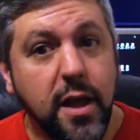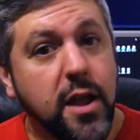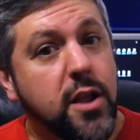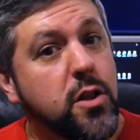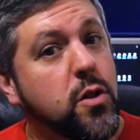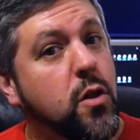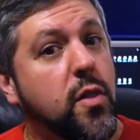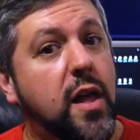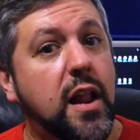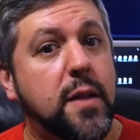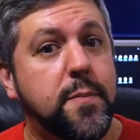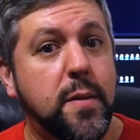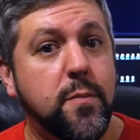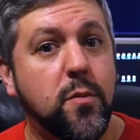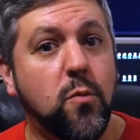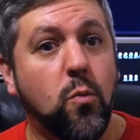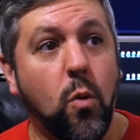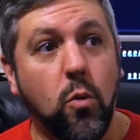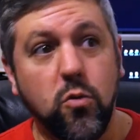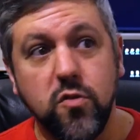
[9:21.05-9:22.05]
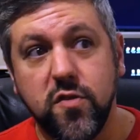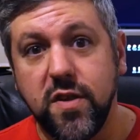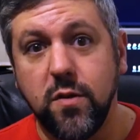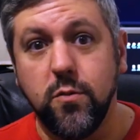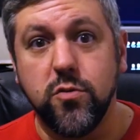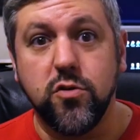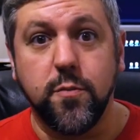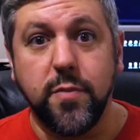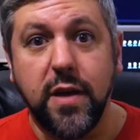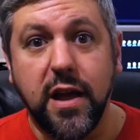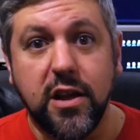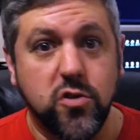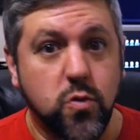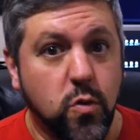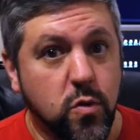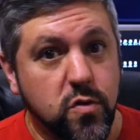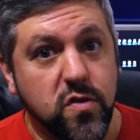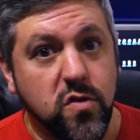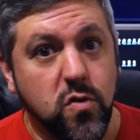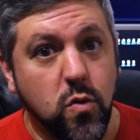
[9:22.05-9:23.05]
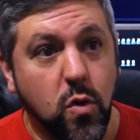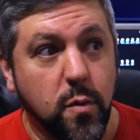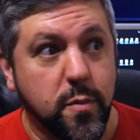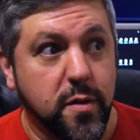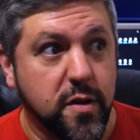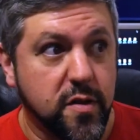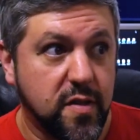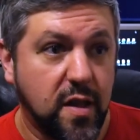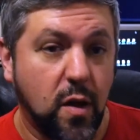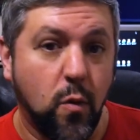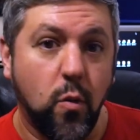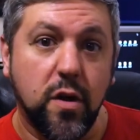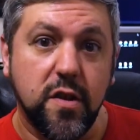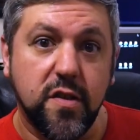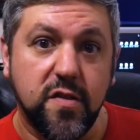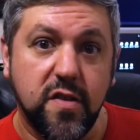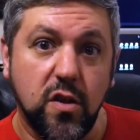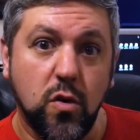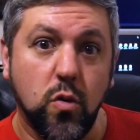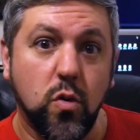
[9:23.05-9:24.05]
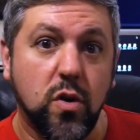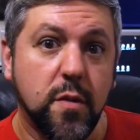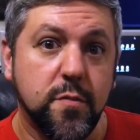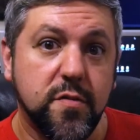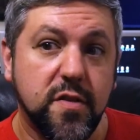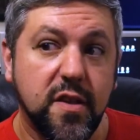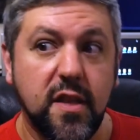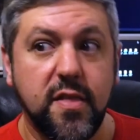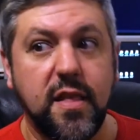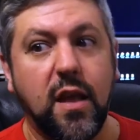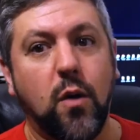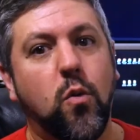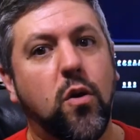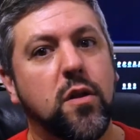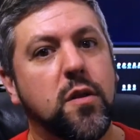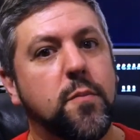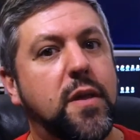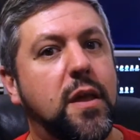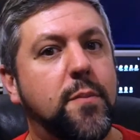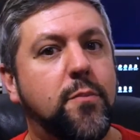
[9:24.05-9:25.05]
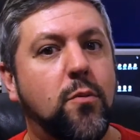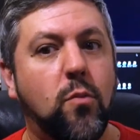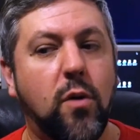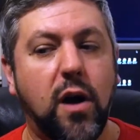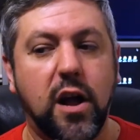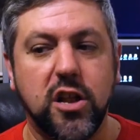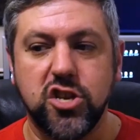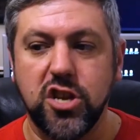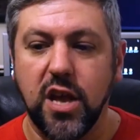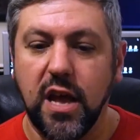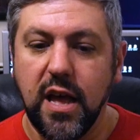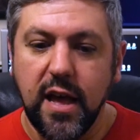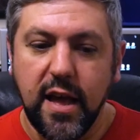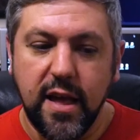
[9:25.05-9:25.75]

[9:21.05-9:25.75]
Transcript: You know, a lot of people won't sit with their back towards the door because they want to see who comes in. They want to people watch.